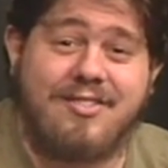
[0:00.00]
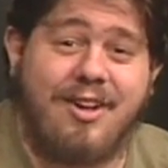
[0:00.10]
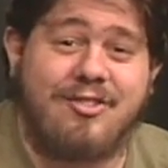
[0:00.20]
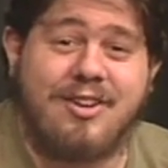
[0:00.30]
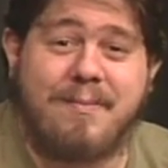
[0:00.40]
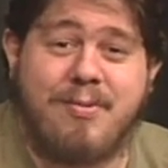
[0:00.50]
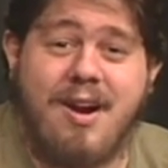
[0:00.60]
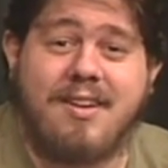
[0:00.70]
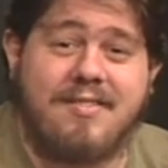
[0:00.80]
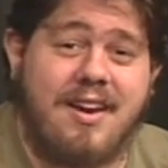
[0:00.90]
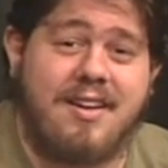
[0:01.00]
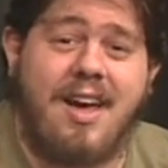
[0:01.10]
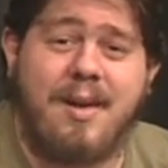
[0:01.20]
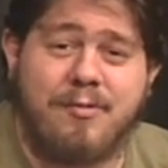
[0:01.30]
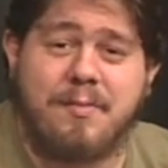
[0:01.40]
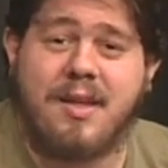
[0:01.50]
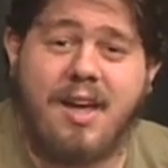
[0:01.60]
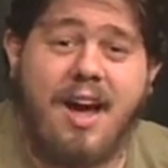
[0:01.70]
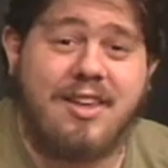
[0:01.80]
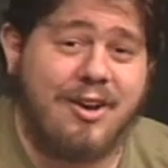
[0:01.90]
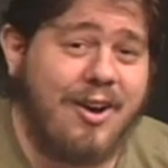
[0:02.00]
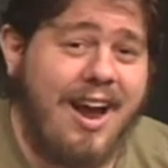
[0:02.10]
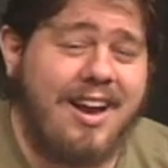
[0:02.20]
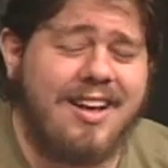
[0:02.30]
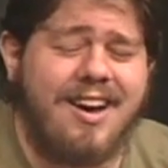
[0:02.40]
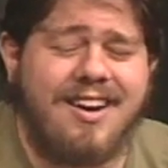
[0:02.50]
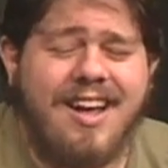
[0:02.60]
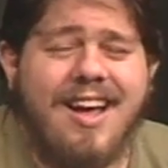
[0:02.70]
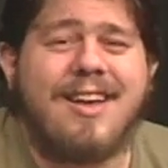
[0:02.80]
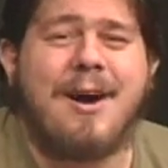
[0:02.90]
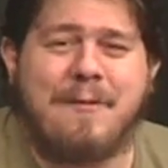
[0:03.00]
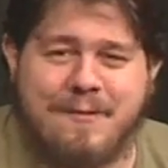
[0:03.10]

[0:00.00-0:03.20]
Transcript: indulging in products that came from the guy you're hating on, go